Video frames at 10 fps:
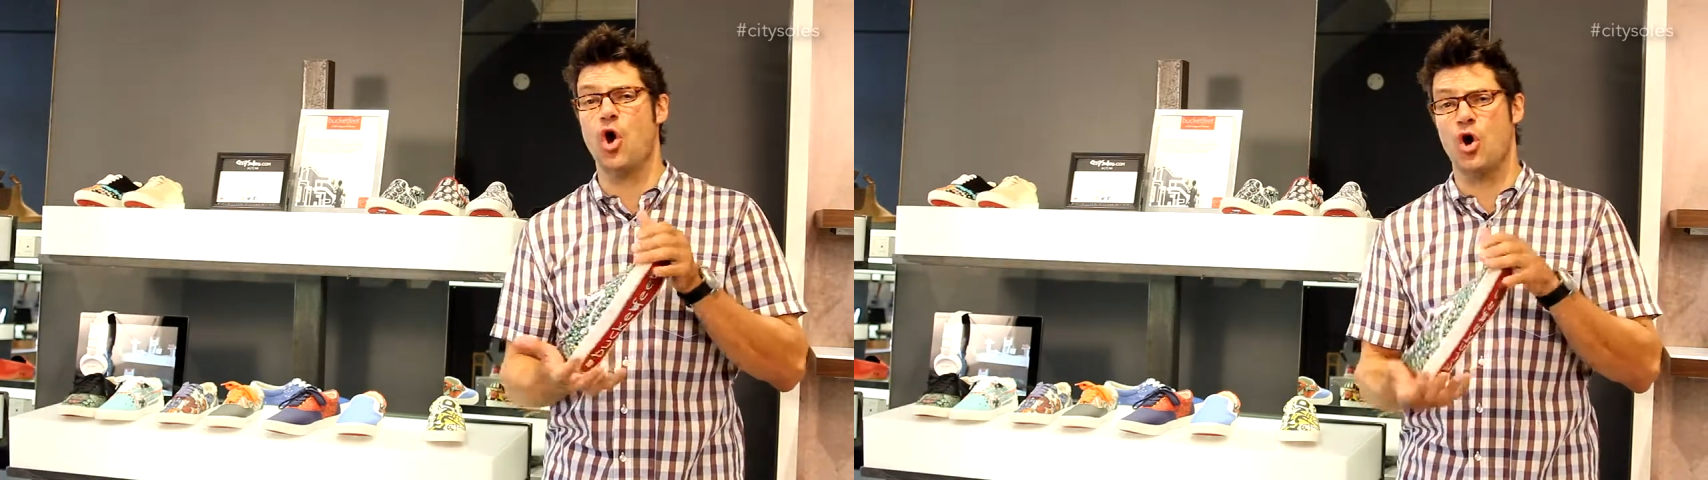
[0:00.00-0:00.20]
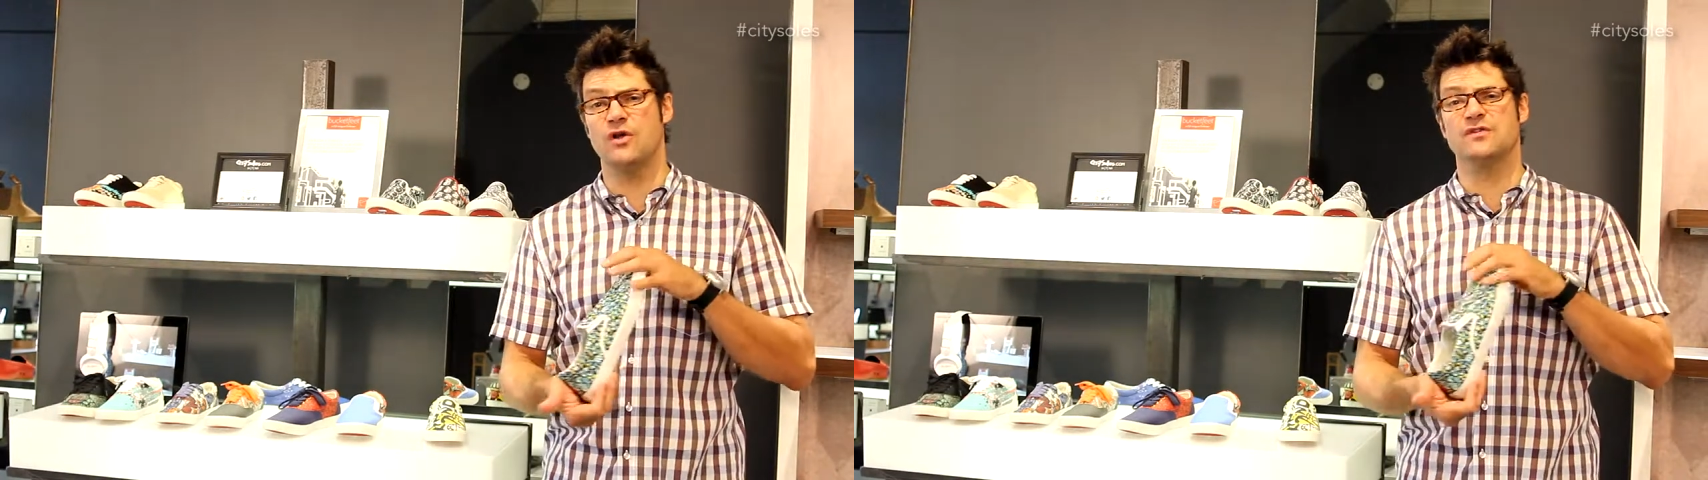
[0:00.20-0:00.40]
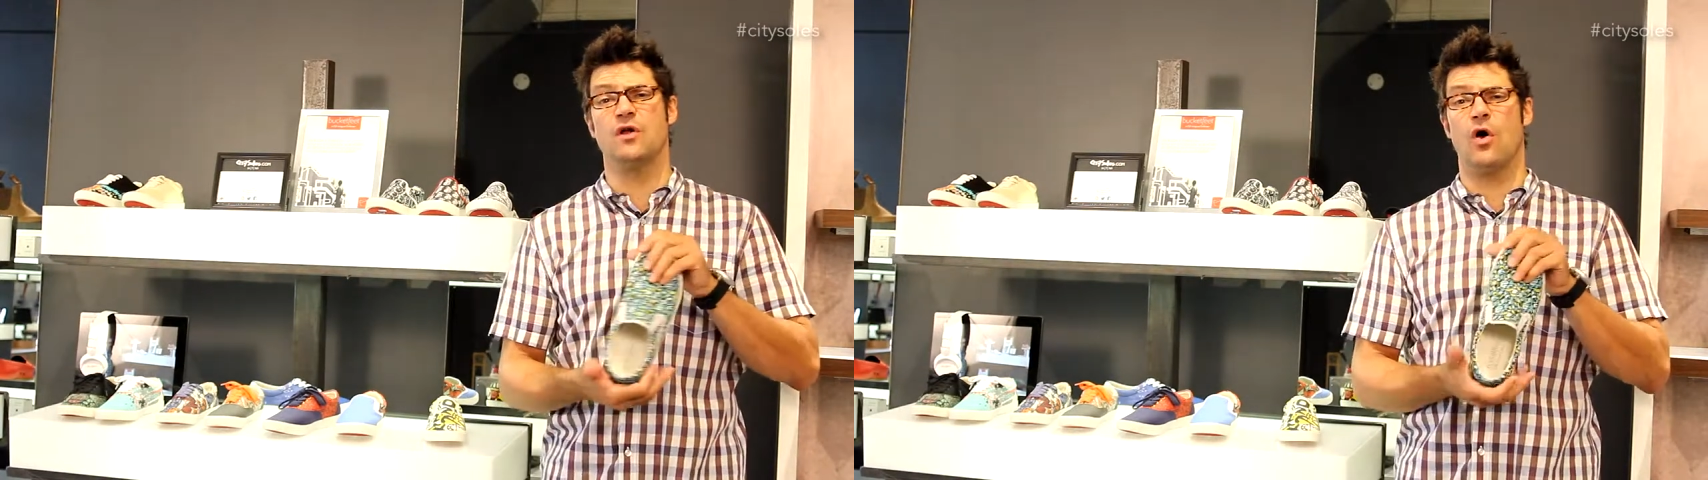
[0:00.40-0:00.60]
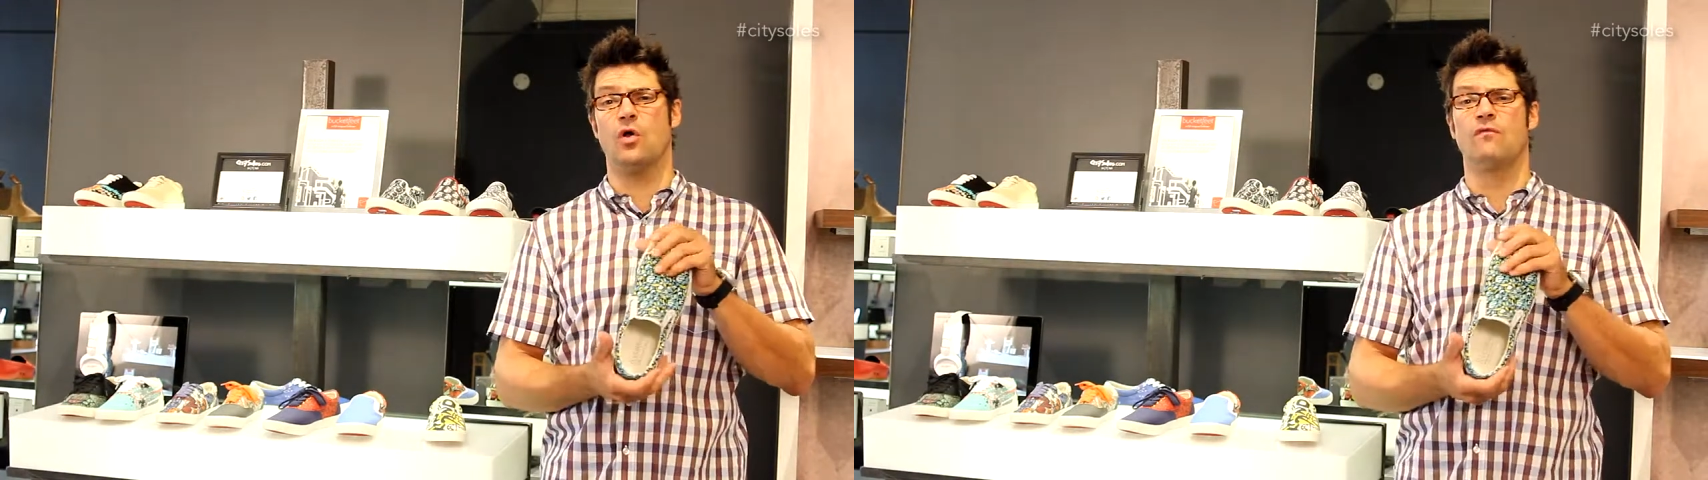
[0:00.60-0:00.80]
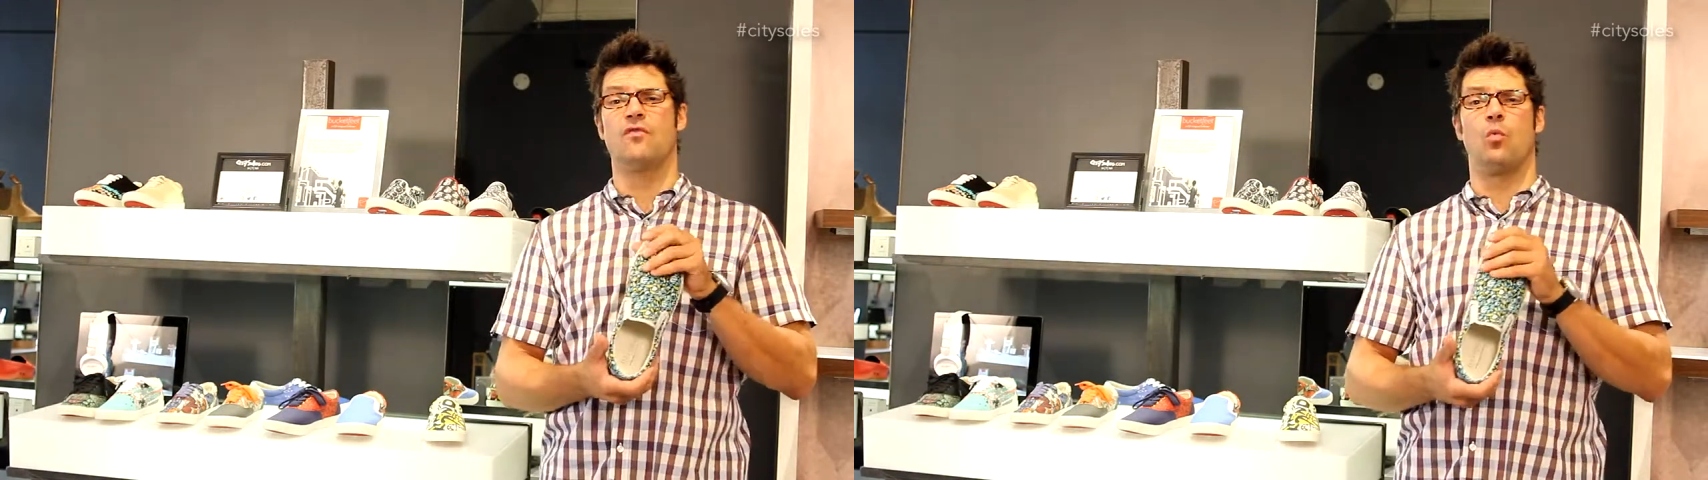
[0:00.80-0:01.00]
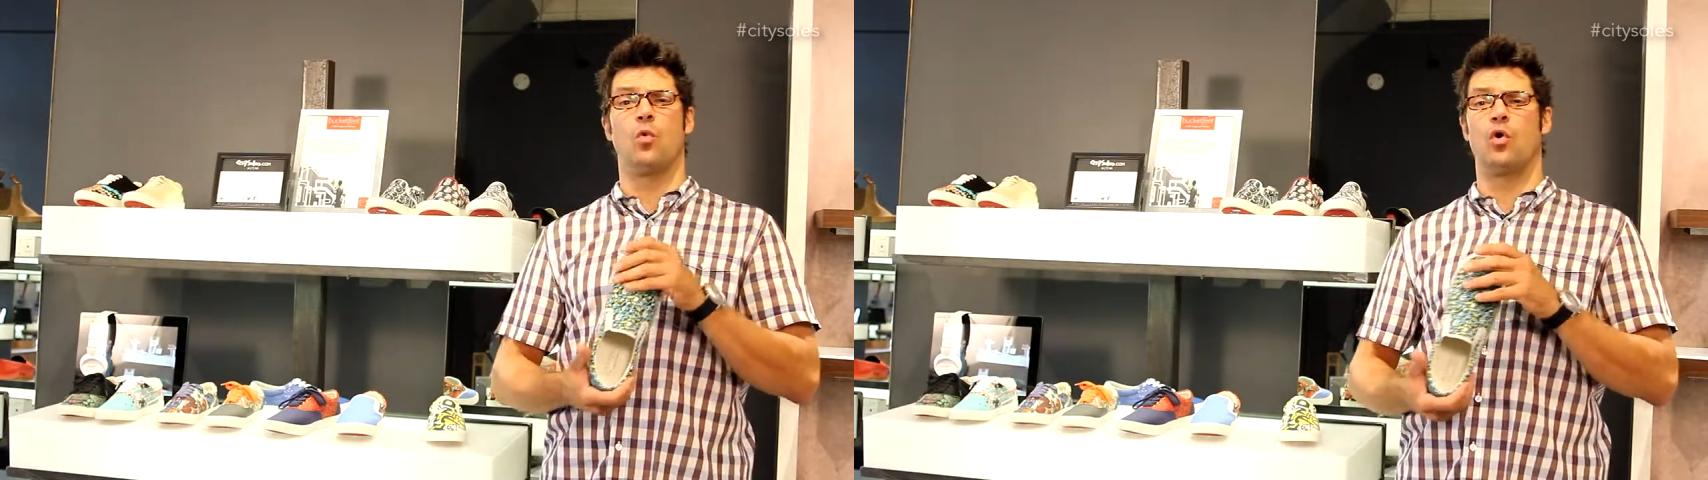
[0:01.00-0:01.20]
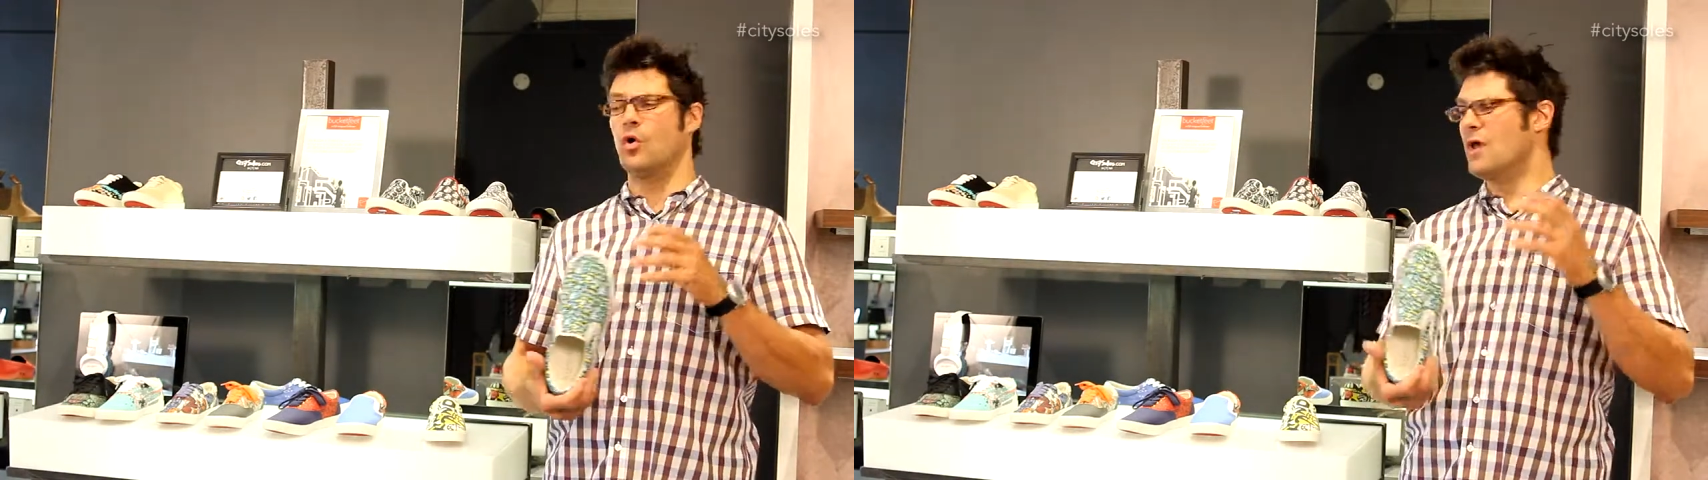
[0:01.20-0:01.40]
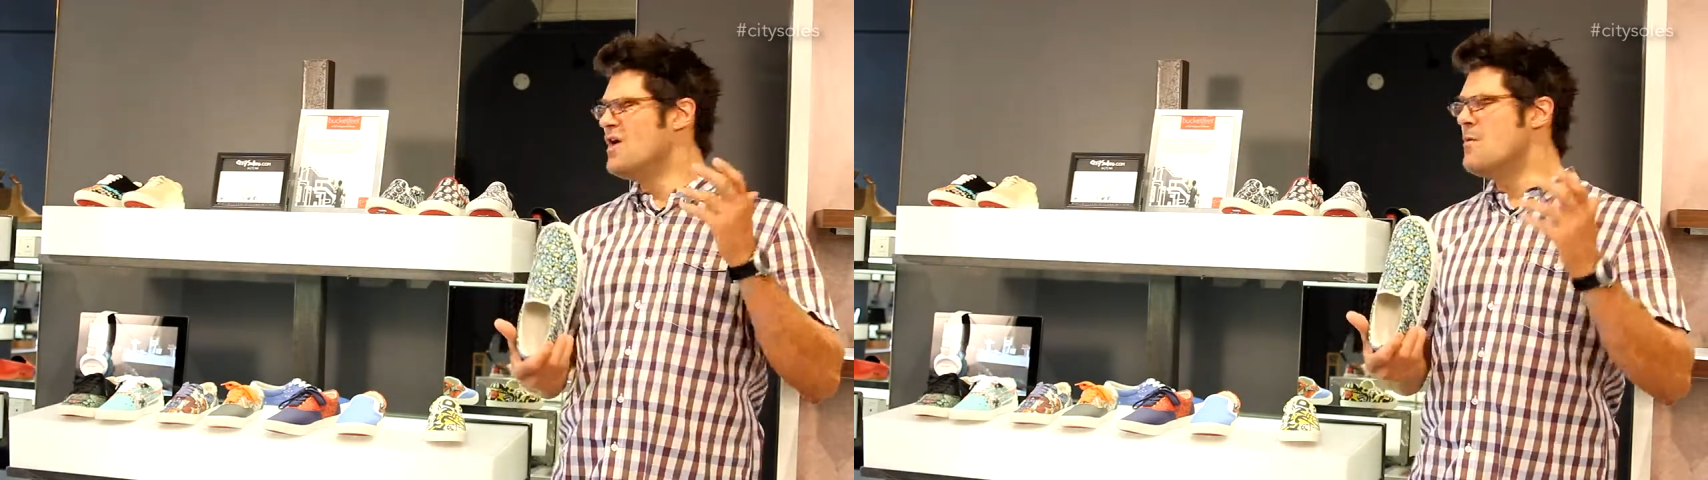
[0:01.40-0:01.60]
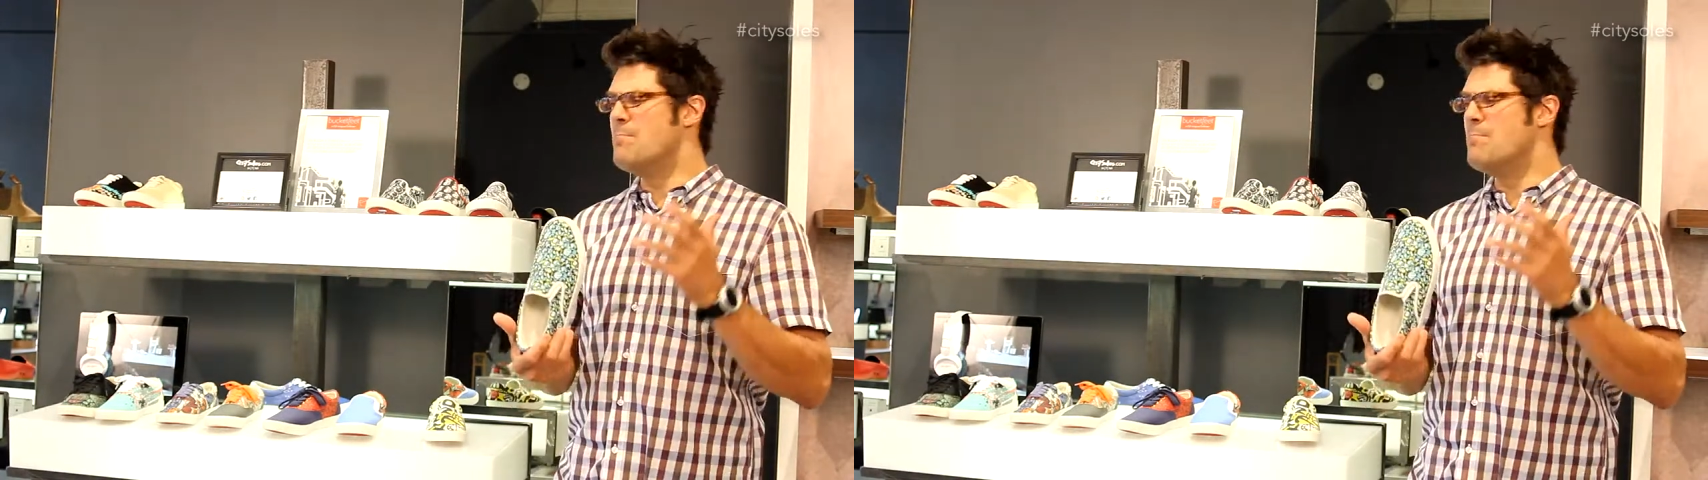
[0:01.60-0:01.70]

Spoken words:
artists all over the world,